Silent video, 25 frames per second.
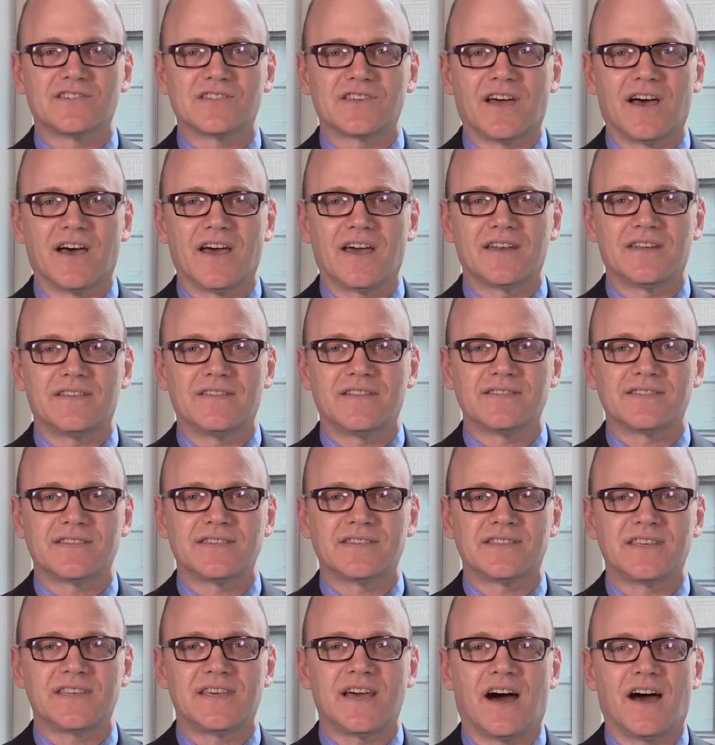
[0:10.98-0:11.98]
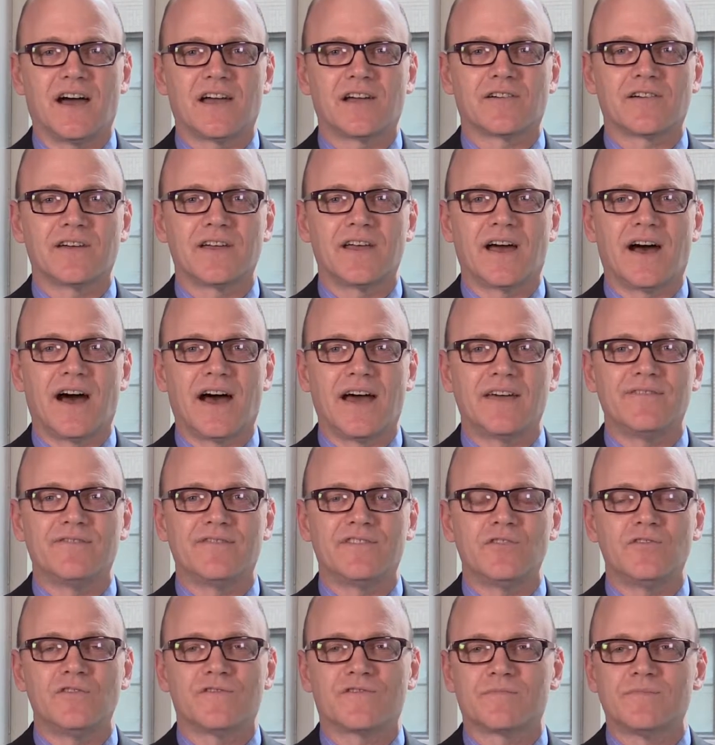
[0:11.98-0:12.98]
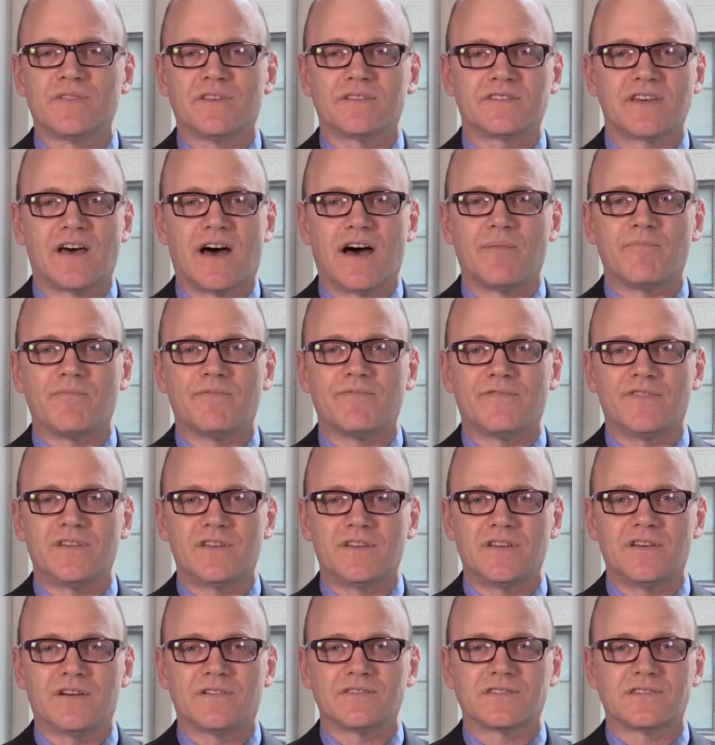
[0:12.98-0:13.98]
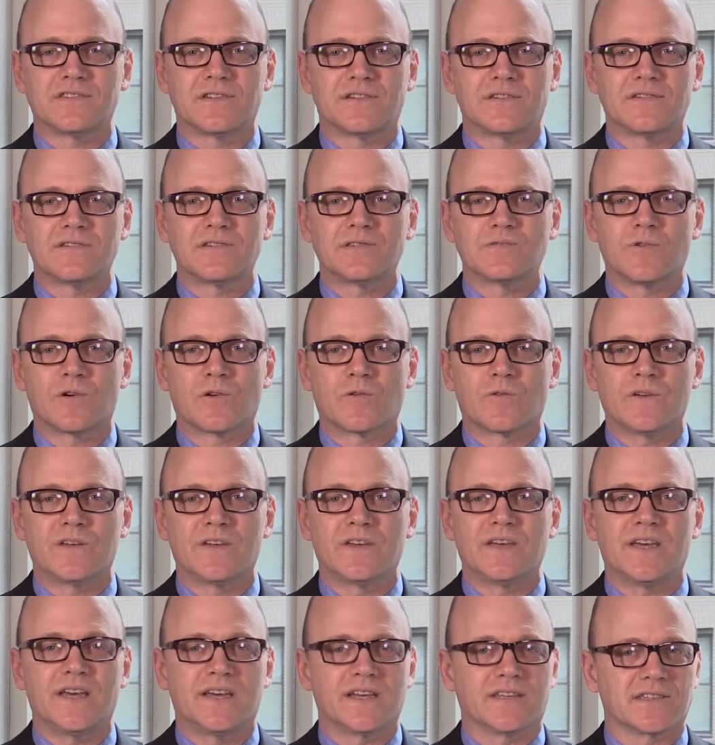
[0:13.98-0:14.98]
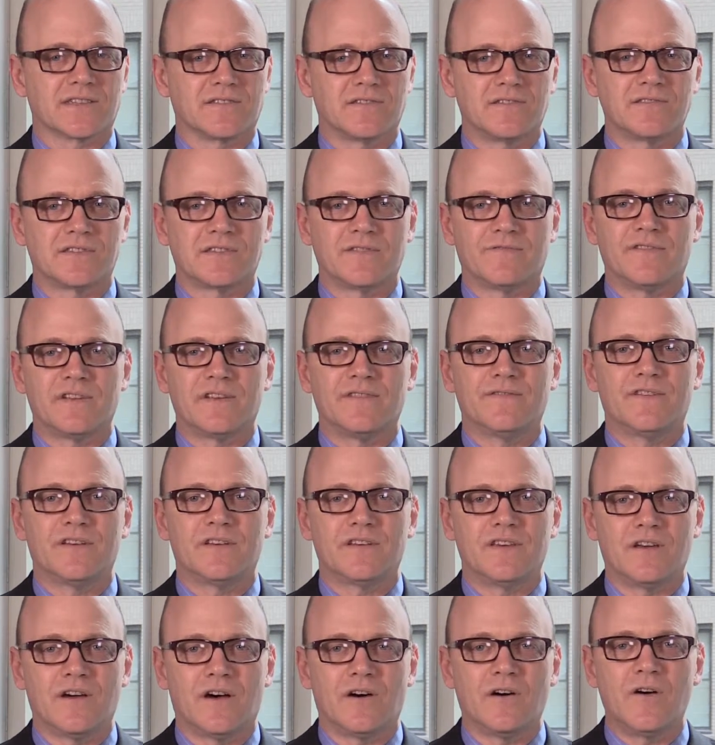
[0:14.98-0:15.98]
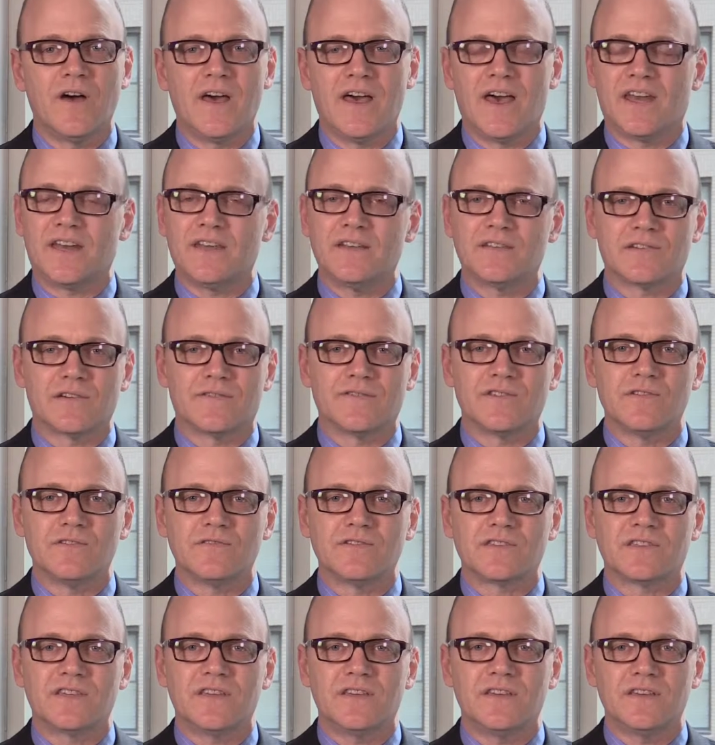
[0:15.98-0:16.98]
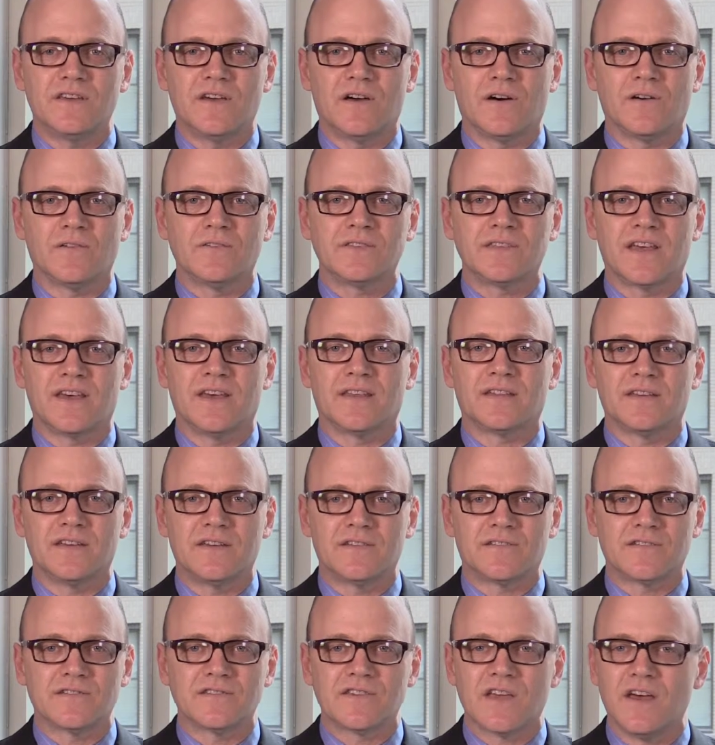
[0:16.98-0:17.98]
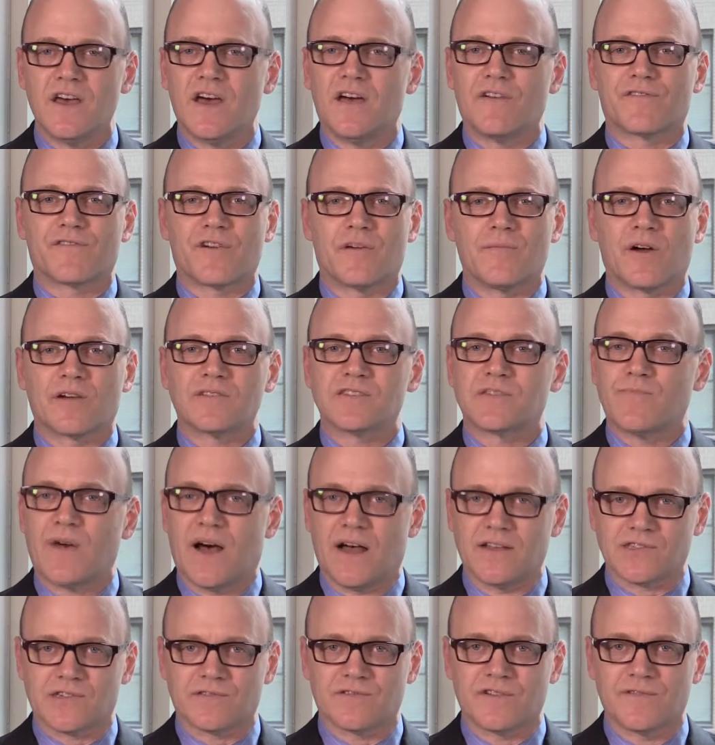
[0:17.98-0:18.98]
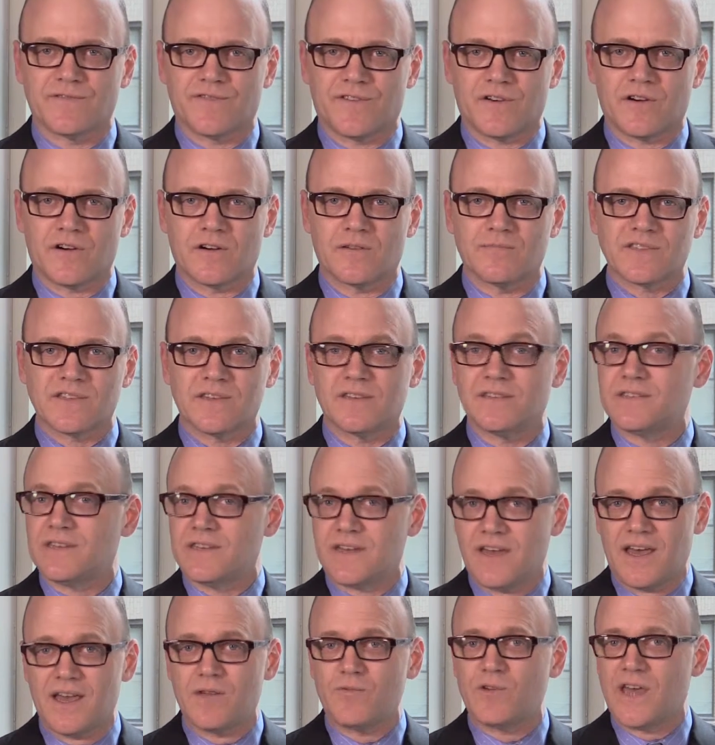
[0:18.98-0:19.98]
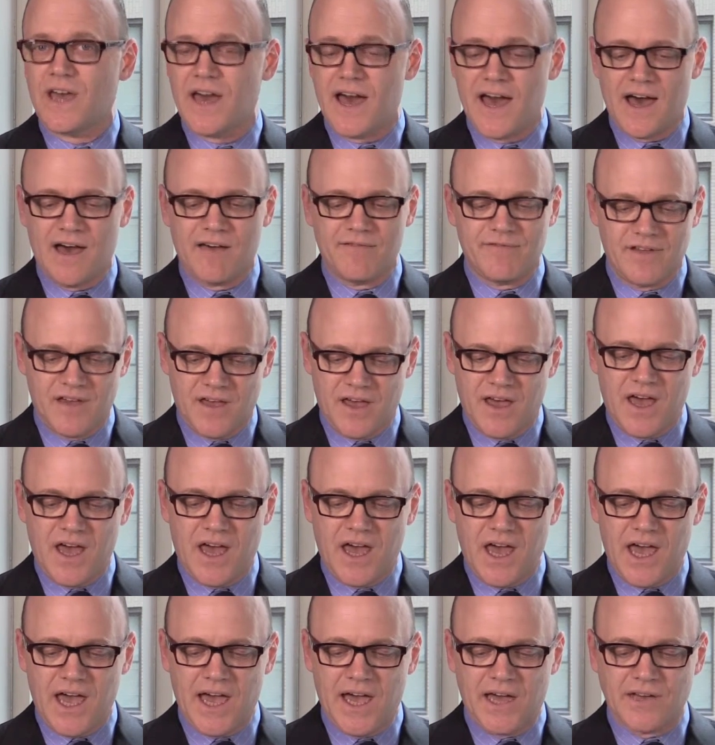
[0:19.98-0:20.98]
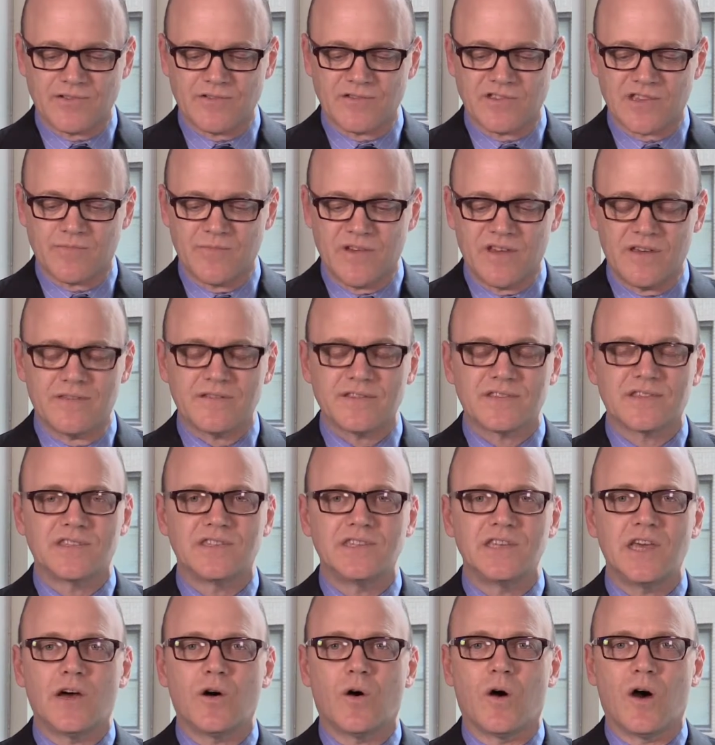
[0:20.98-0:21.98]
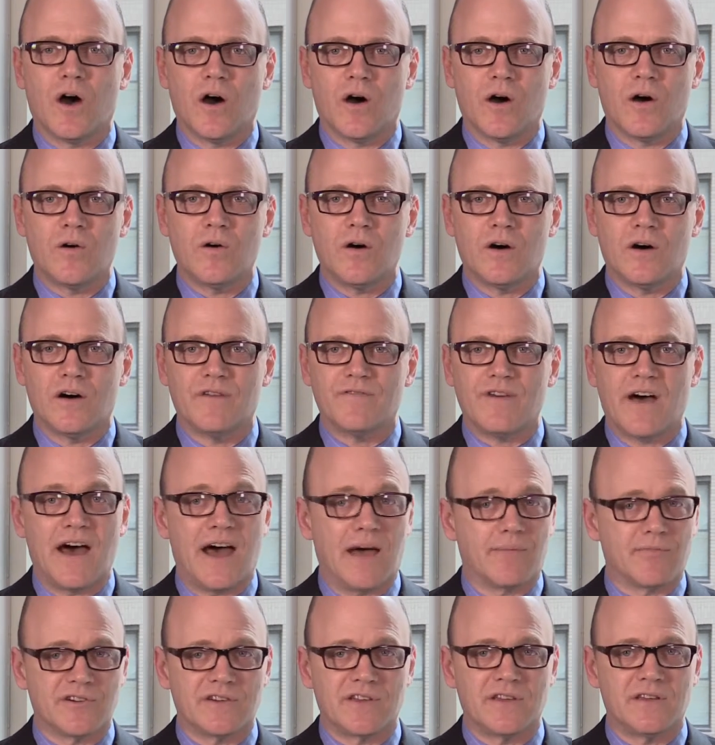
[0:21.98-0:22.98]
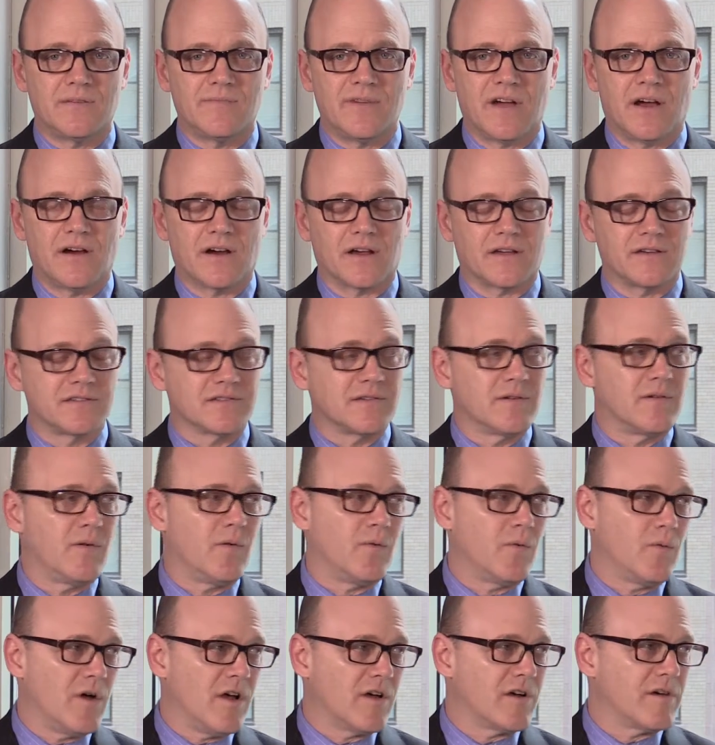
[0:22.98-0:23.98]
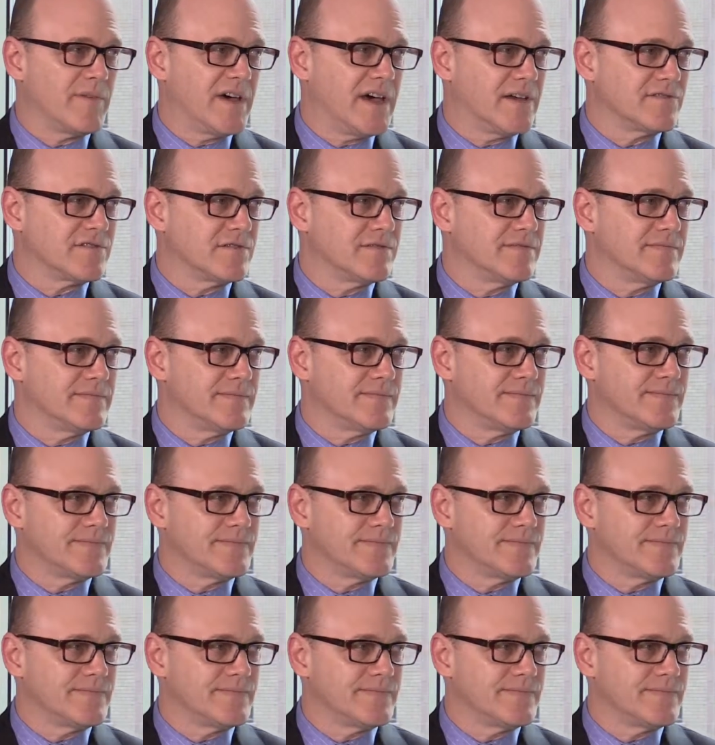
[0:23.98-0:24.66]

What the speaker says: Jonathan Schein, and this is the IREI View from the Top video series, where we exclusively video and interview CEOs and leaders from our sponsoring firms. And today we have Andrew Smith, COO of Aberdeen Americas. Welcome, Andrew.